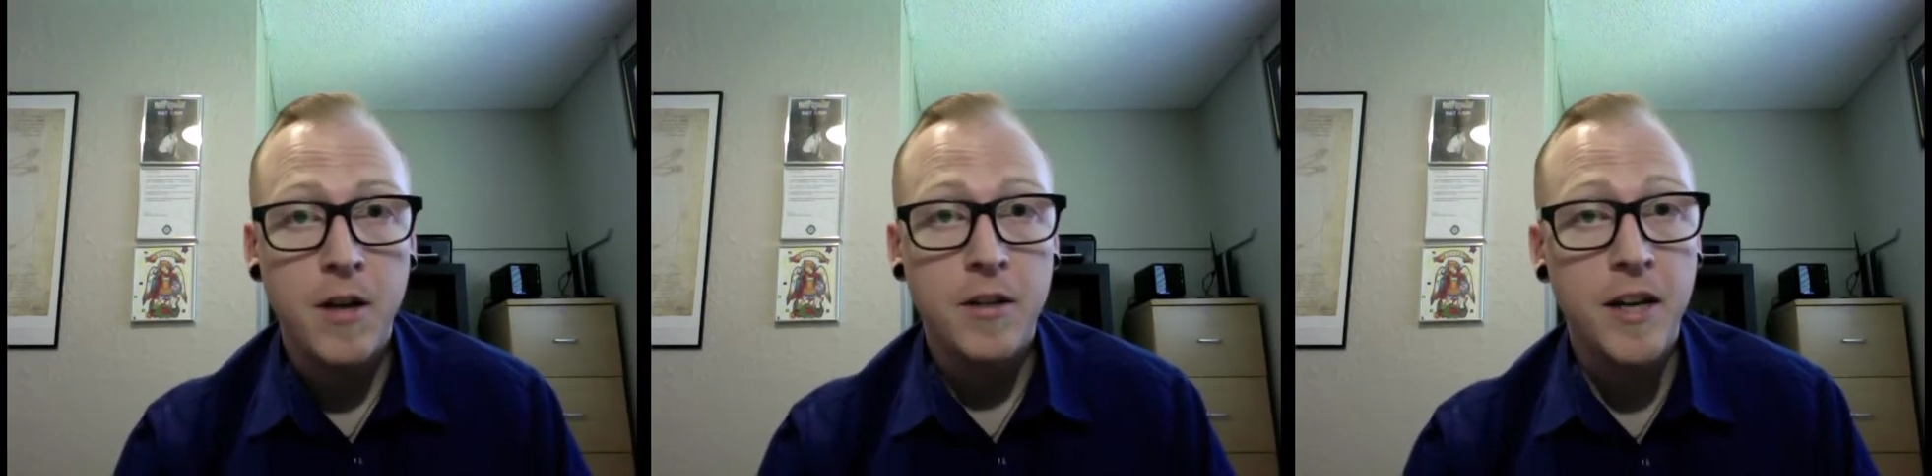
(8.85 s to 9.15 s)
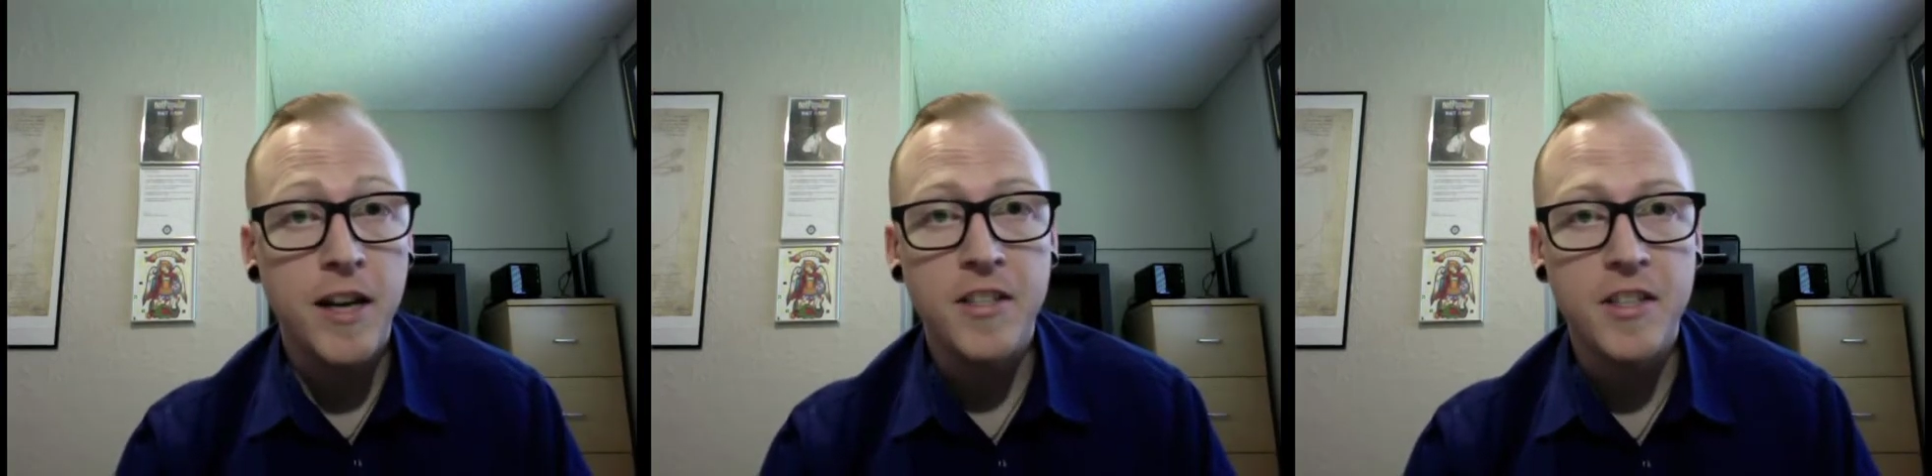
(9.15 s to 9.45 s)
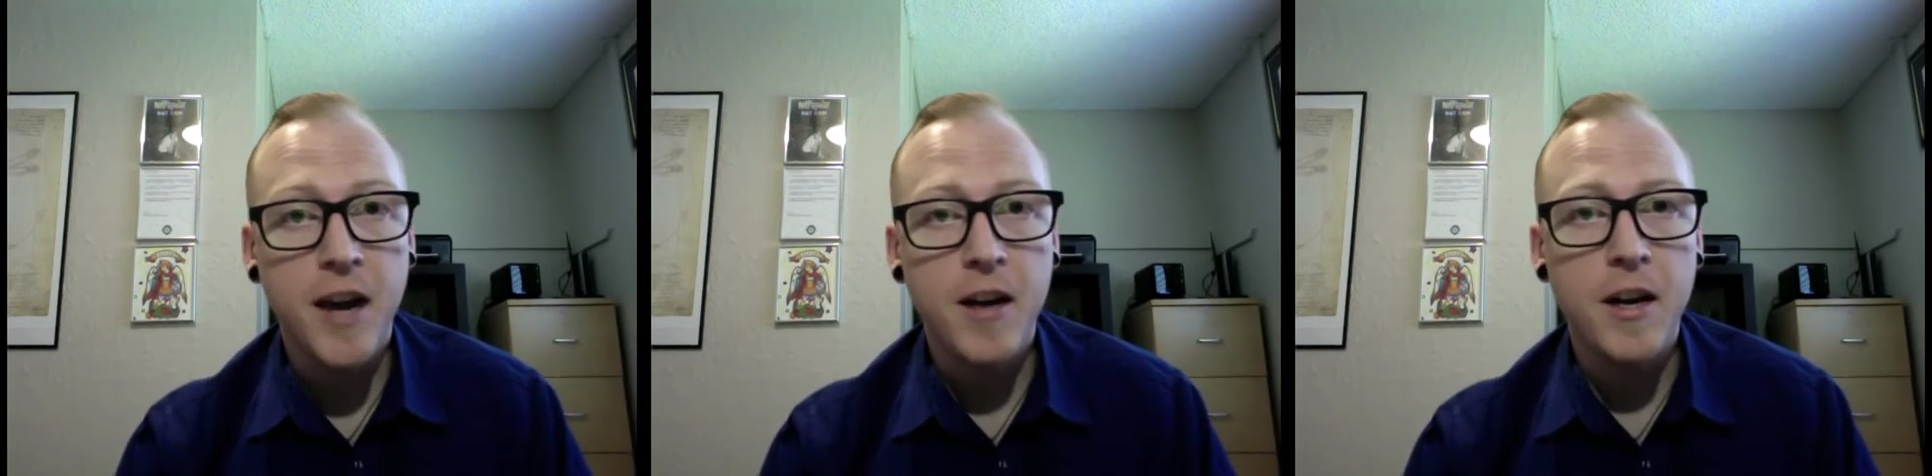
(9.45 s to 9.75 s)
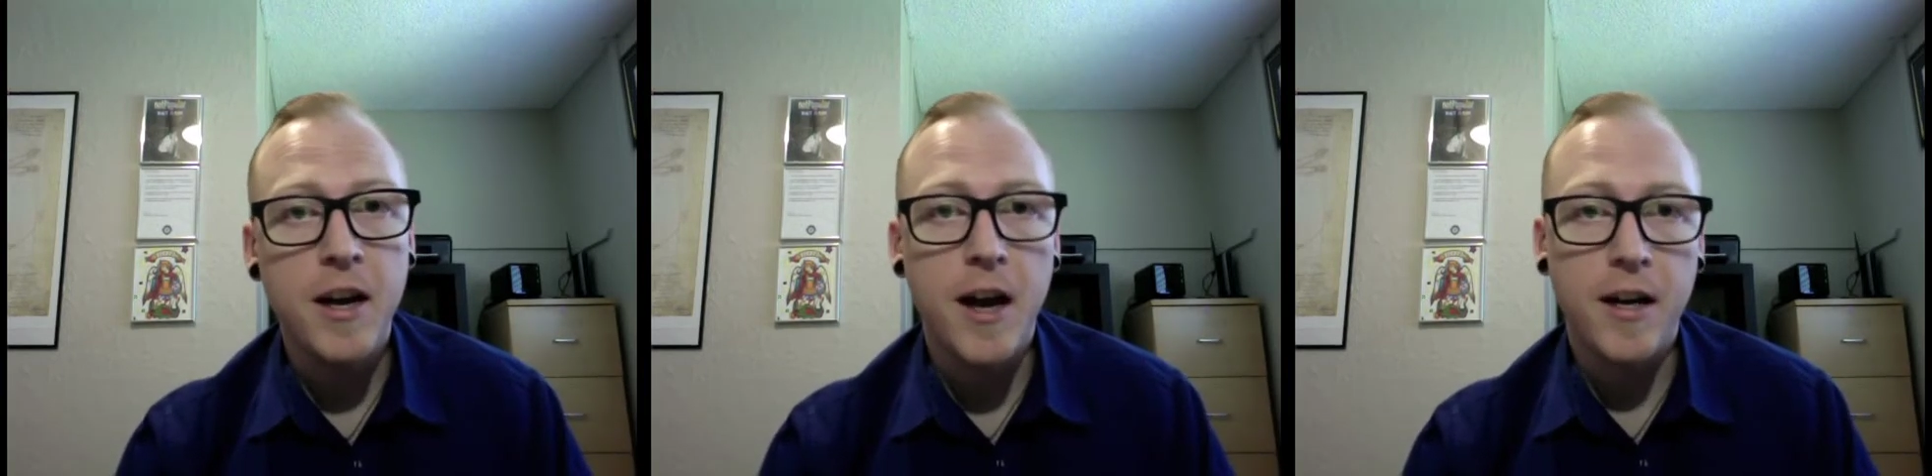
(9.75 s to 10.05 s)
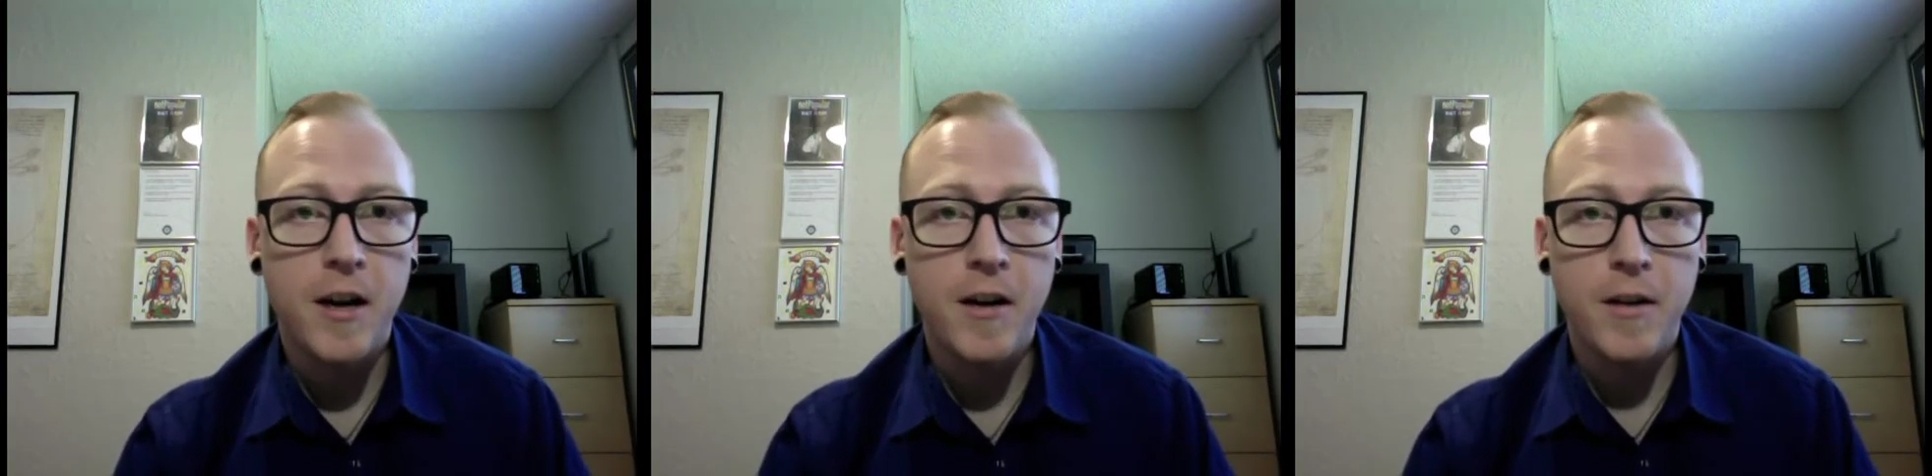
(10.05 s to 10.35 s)
Today's Saturday. I
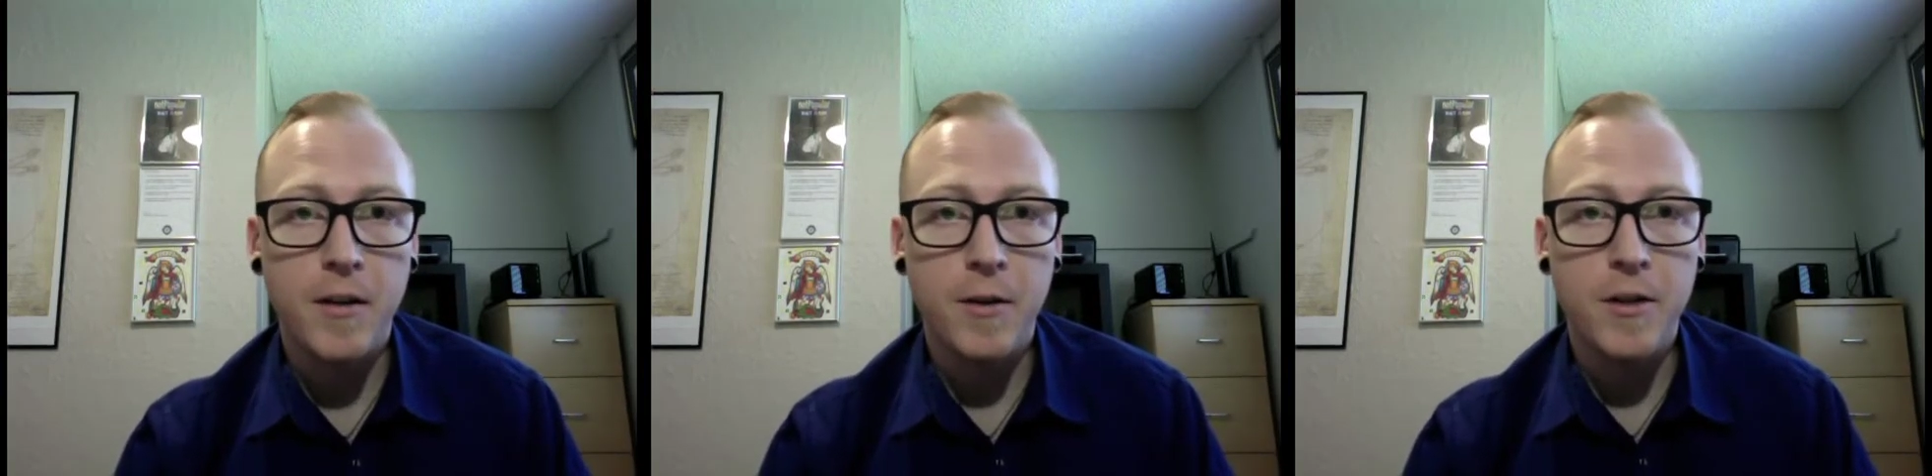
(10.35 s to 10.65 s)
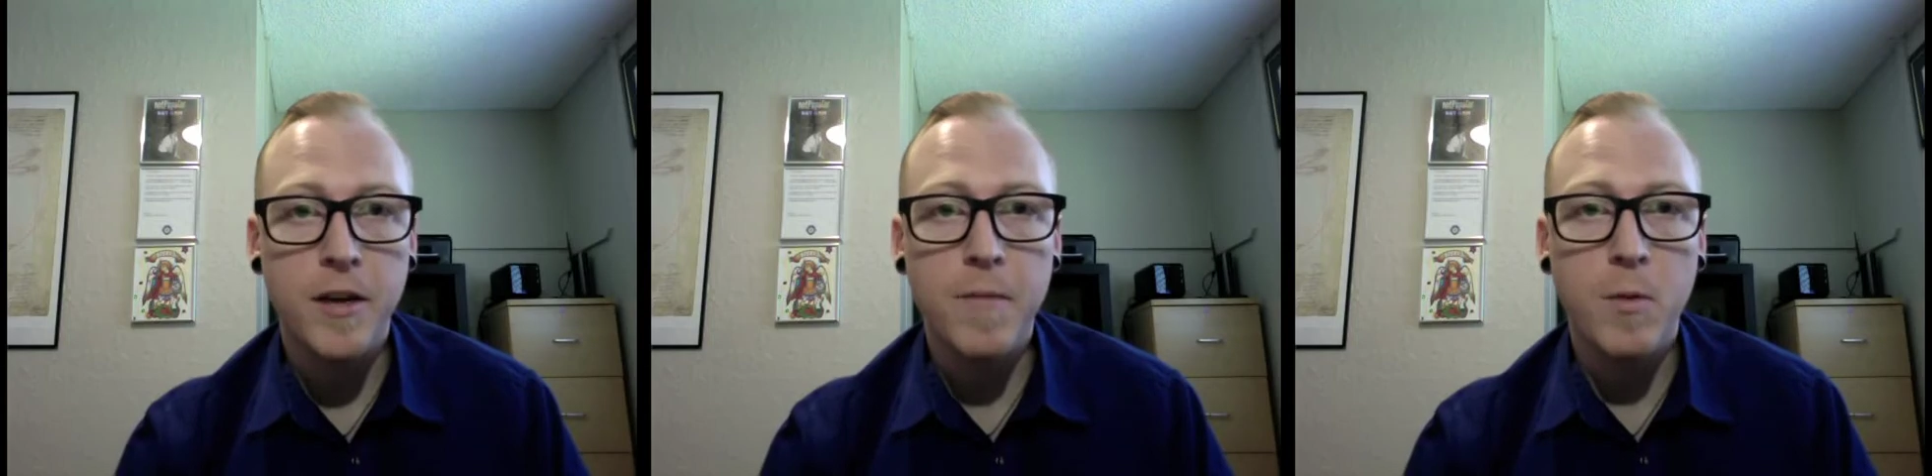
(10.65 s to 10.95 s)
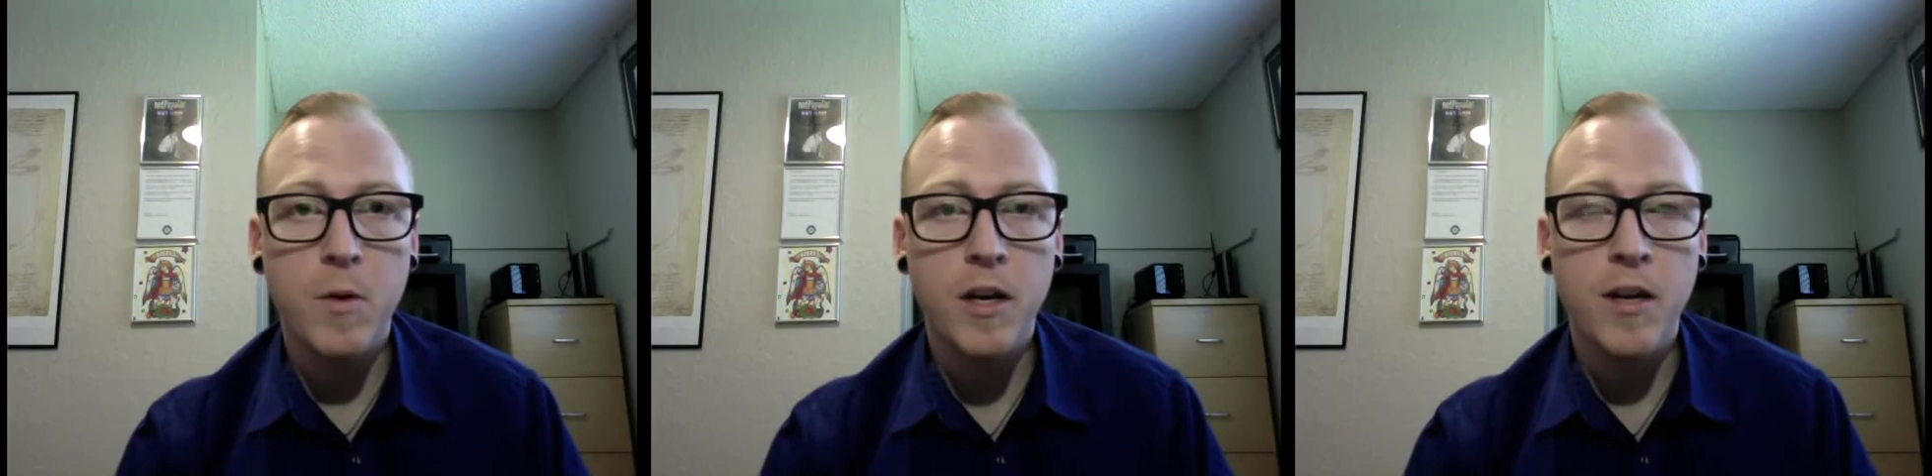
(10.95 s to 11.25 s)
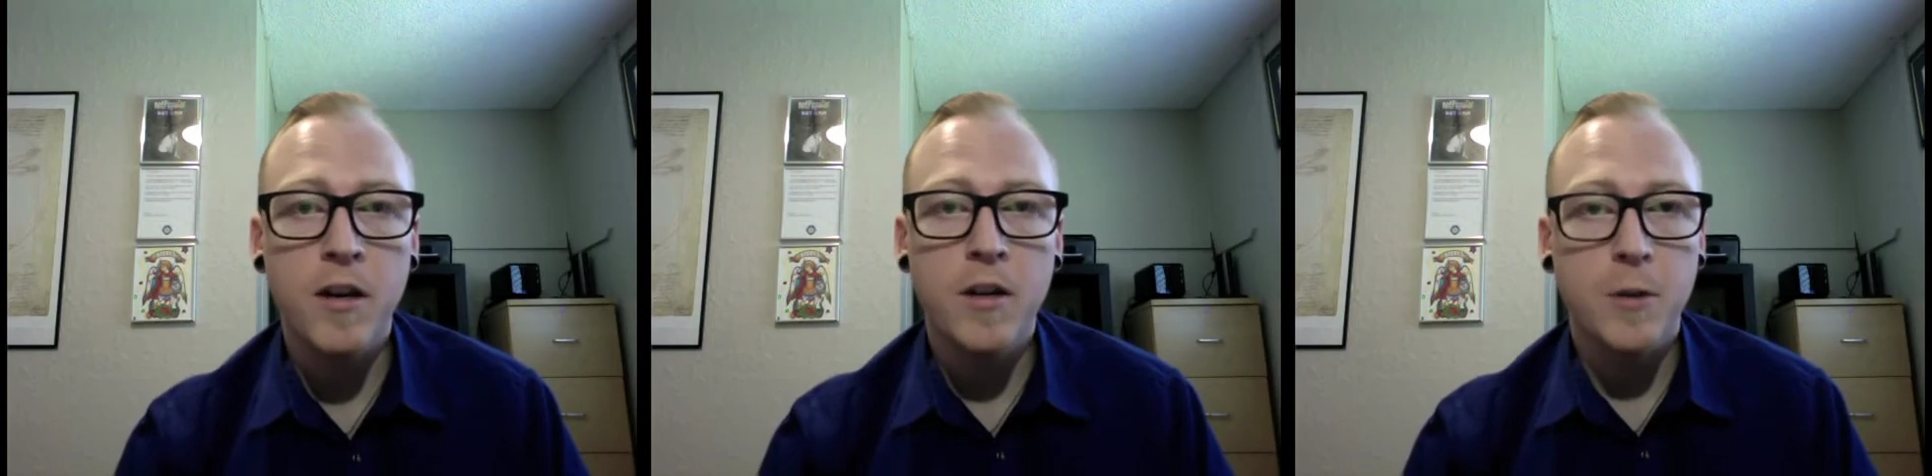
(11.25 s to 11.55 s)
got it on Thursday morning,